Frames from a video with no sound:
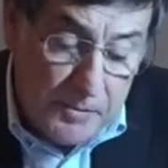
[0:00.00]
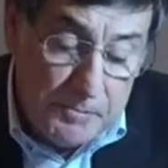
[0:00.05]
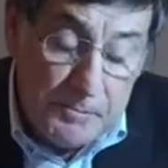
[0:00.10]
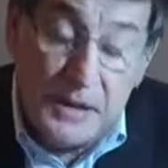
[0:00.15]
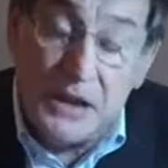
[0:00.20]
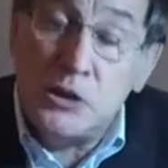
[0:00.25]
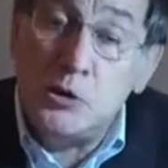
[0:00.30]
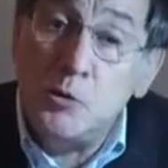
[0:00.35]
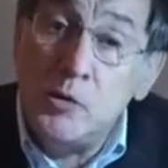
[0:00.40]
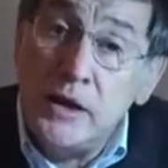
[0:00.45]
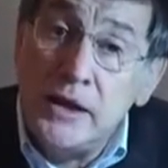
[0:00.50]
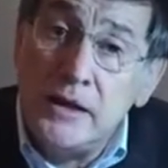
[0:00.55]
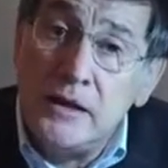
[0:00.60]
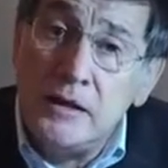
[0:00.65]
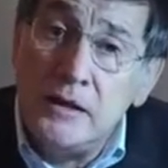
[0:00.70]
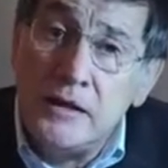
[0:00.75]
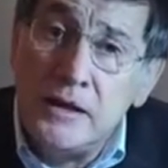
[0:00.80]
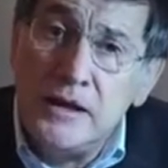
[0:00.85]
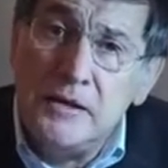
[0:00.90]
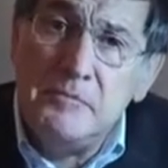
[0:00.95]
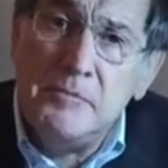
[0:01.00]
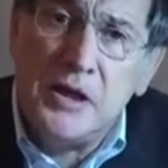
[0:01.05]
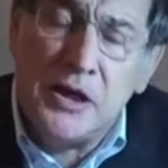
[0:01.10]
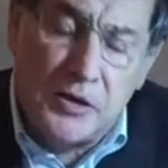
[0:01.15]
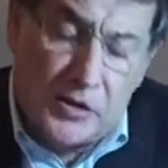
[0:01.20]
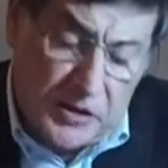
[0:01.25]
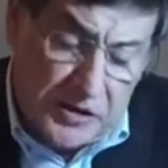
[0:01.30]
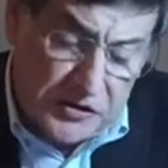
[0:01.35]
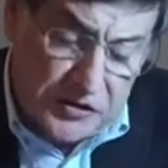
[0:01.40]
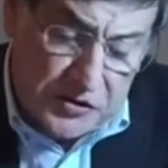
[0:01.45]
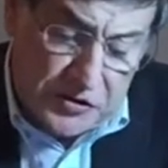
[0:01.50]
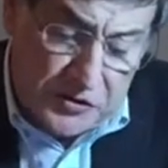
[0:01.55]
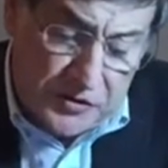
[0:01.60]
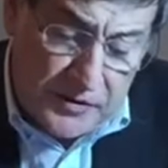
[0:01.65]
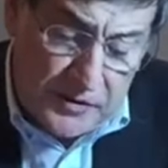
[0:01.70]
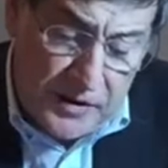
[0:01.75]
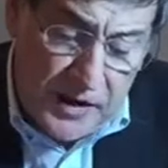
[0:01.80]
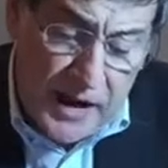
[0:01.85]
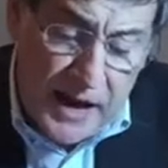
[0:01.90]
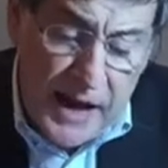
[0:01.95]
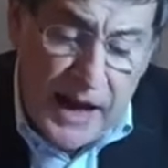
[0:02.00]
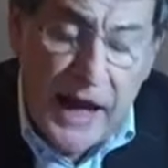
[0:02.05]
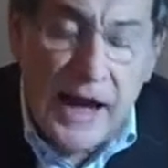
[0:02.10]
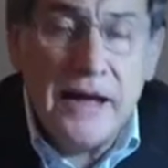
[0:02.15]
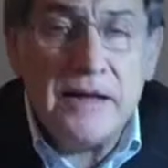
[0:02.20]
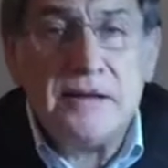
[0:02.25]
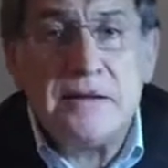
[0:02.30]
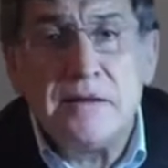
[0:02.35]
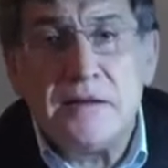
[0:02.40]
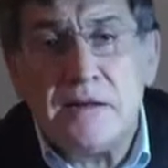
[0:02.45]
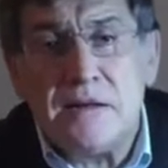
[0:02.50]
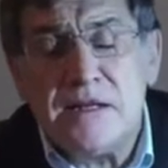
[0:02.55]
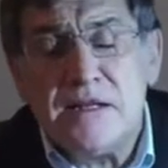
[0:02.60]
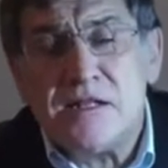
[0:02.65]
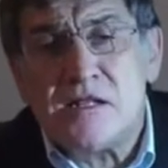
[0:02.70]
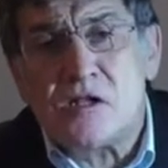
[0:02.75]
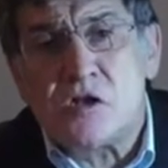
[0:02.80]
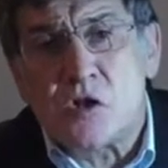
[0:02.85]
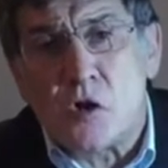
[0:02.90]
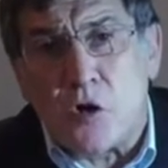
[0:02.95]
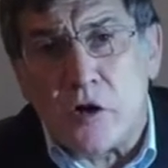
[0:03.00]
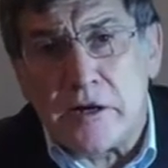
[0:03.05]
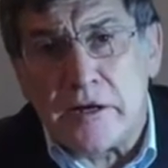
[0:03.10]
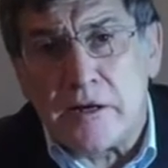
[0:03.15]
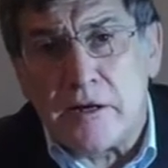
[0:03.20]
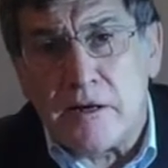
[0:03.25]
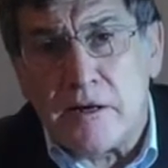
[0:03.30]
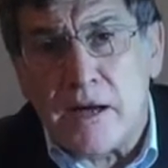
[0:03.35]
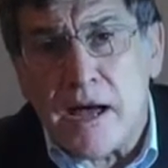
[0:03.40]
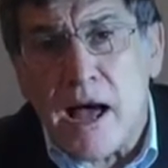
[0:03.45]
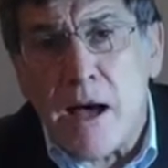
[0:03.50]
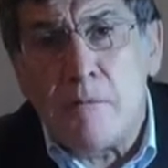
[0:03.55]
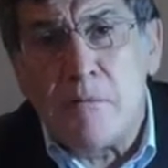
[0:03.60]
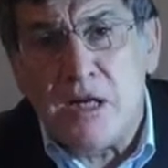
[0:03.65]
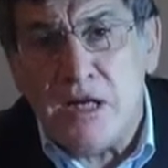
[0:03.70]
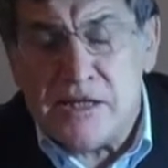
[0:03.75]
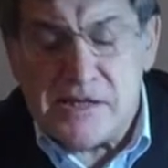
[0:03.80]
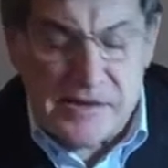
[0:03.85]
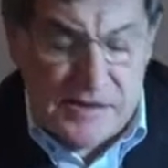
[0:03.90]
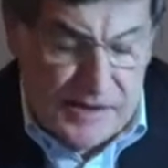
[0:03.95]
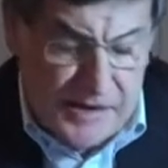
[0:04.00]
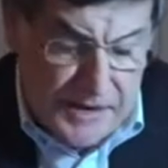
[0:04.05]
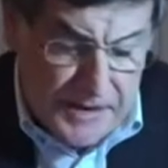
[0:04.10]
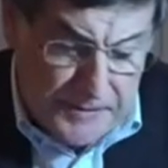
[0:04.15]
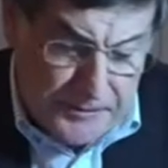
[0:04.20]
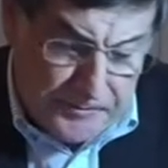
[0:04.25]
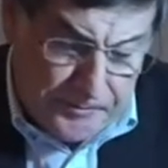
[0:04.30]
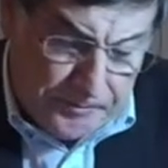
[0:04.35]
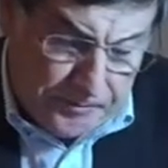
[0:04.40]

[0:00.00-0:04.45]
between immigration and historical amnesia.